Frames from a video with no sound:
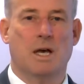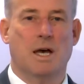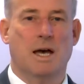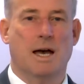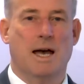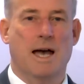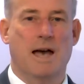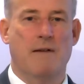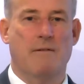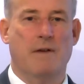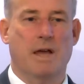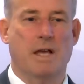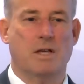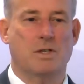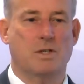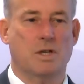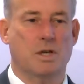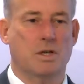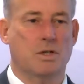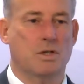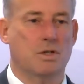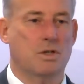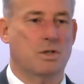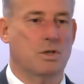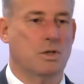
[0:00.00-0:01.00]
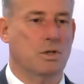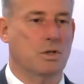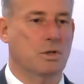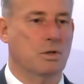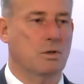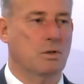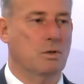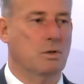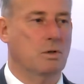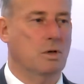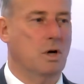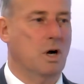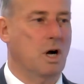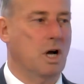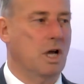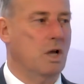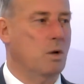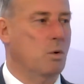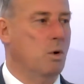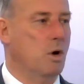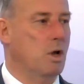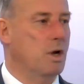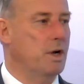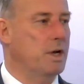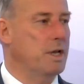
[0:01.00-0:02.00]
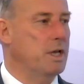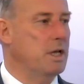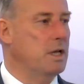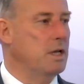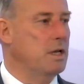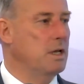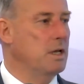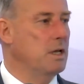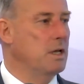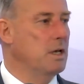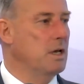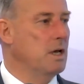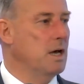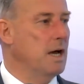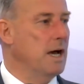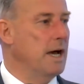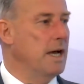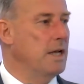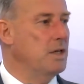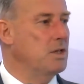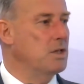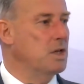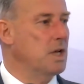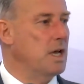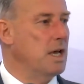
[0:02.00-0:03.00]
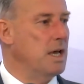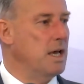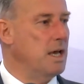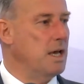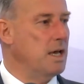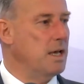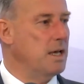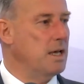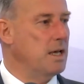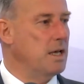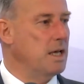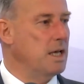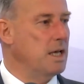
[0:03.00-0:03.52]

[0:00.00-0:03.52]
have access to high quality aged care